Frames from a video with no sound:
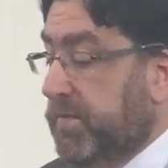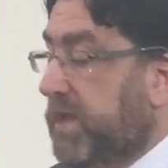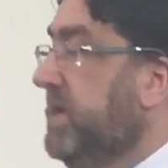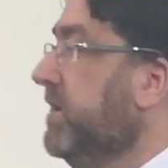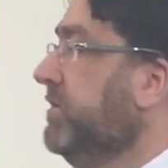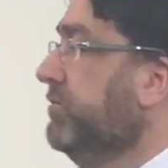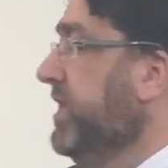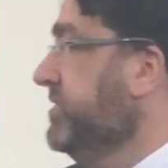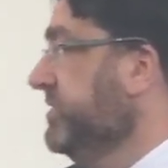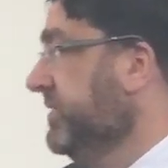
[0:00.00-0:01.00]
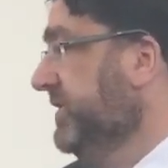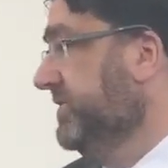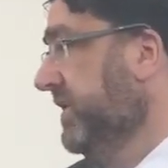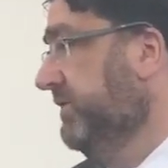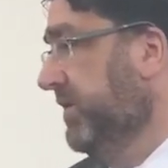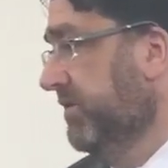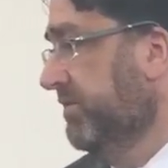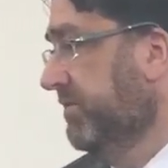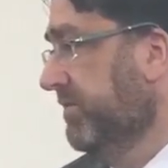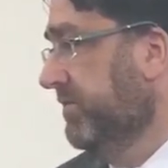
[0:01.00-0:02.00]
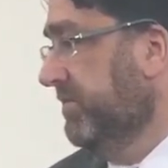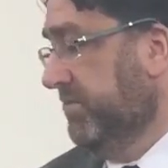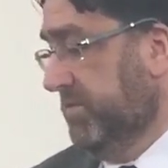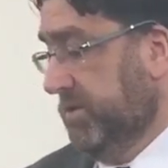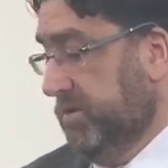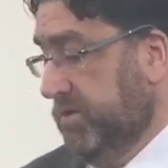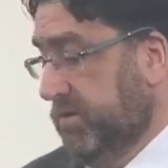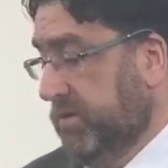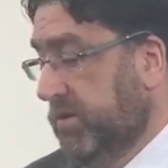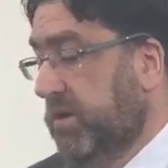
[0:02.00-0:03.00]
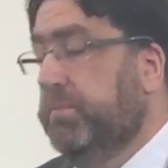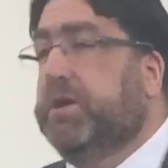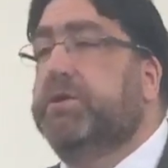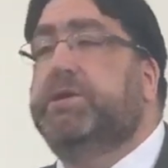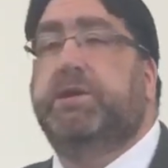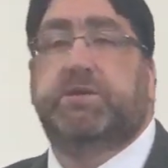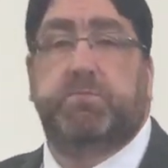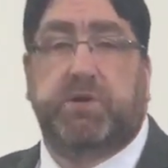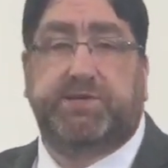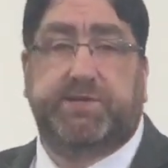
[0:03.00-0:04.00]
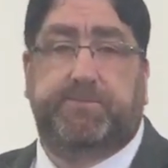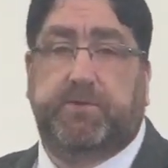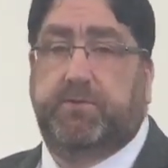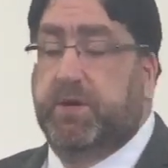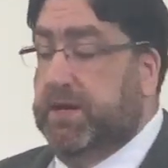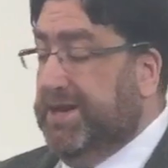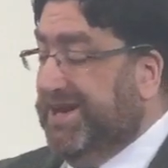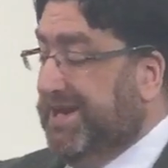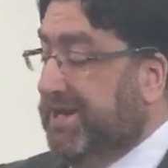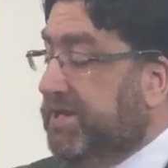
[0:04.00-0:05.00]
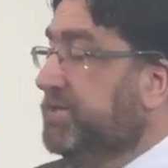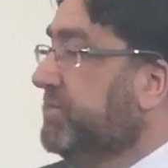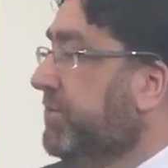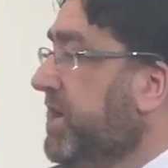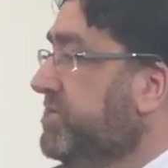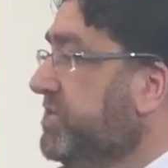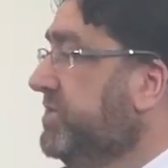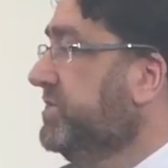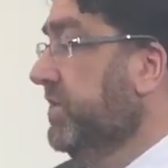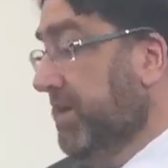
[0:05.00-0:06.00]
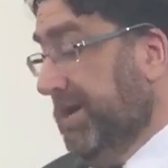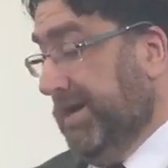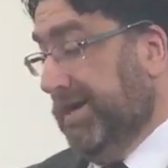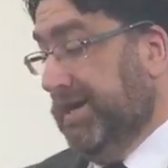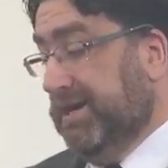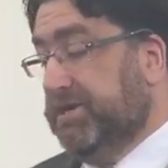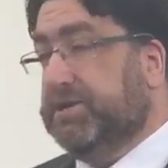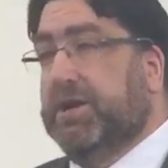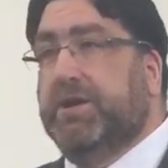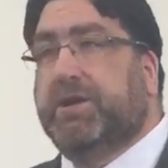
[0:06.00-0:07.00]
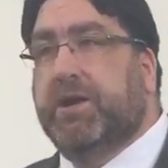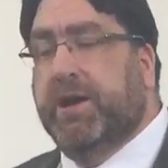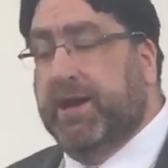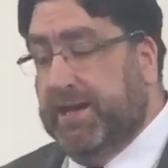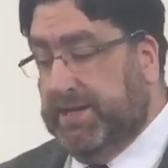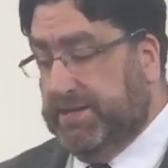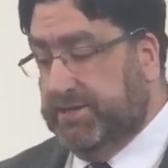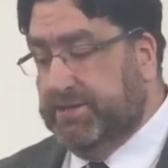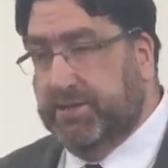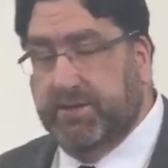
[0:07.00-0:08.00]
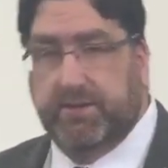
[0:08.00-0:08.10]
He can graciously save you because he is merciful. He is gracious. He is kind.